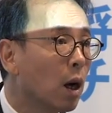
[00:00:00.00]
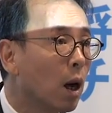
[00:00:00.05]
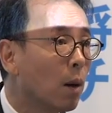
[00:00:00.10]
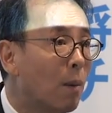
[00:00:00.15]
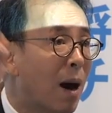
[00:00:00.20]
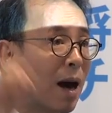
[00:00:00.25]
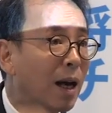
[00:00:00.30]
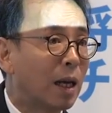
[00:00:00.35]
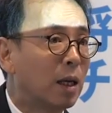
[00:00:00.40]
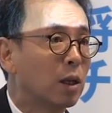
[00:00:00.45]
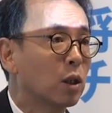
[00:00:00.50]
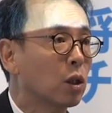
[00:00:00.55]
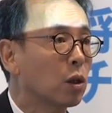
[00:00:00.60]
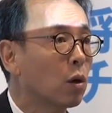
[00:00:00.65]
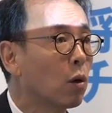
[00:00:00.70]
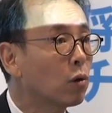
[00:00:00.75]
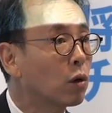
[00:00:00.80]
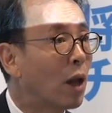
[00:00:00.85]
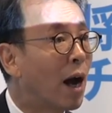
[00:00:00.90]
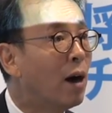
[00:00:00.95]
market is
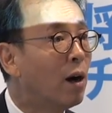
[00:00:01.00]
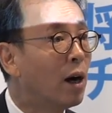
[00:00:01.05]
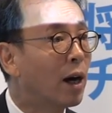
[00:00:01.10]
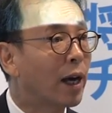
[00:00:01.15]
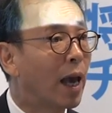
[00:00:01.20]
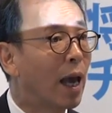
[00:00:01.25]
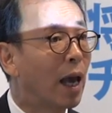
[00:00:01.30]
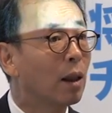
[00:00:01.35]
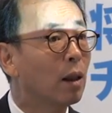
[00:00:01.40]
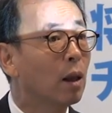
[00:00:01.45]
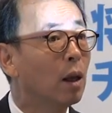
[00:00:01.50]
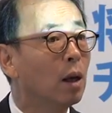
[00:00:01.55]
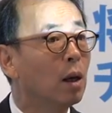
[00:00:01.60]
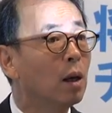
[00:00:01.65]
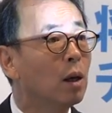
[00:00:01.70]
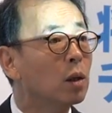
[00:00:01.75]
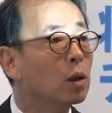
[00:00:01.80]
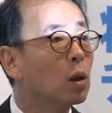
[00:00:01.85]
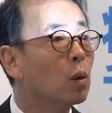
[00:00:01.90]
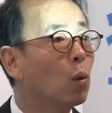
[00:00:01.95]
slowed down again.
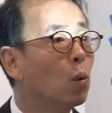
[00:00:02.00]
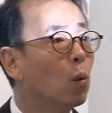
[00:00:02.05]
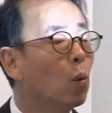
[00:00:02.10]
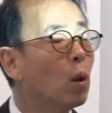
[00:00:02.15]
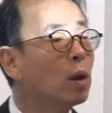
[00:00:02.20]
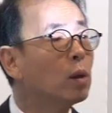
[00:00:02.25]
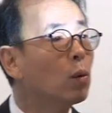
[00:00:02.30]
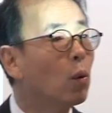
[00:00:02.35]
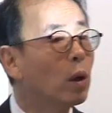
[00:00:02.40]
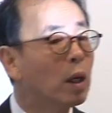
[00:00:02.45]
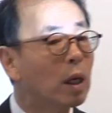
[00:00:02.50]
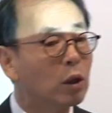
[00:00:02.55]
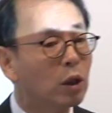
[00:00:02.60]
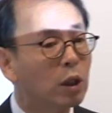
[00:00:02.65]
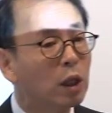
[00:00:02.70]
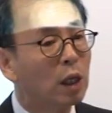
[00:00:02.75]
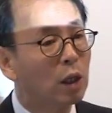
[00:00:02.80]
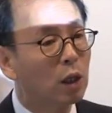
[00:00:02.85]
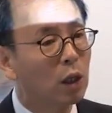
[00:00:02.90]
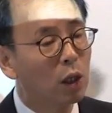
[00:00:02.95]
So what we are
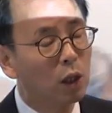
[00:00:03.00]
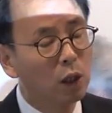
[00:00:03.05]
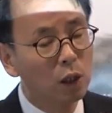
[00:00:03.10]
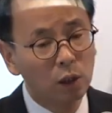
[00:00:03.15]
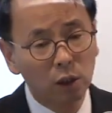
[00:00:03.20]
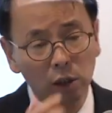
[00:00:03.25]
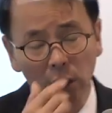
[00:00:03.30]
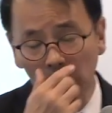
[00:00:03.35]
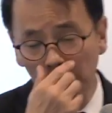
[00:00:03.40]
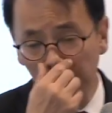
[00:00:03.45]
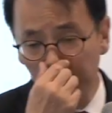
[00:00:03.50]
seeing is